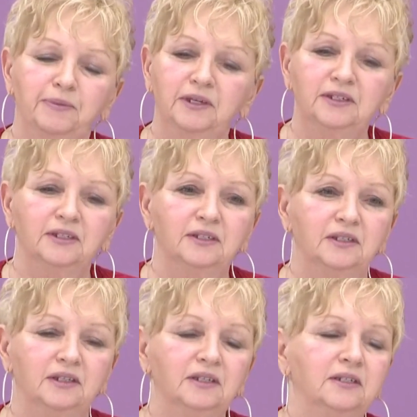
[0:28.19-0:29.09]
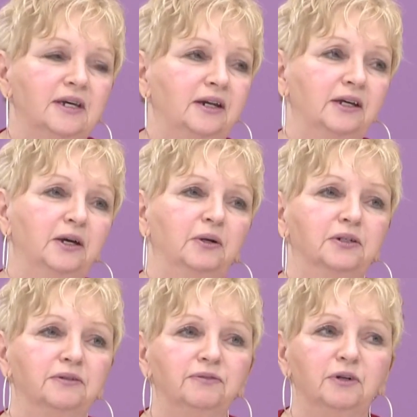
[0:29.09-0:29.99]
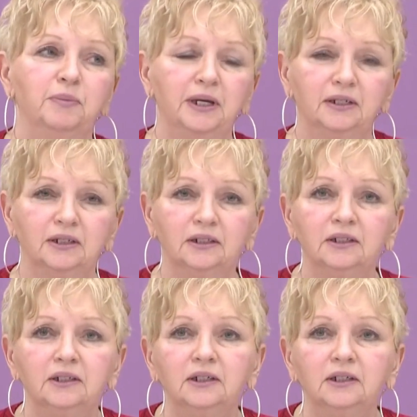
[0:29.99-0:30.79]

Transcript: This is out of character for Amanda.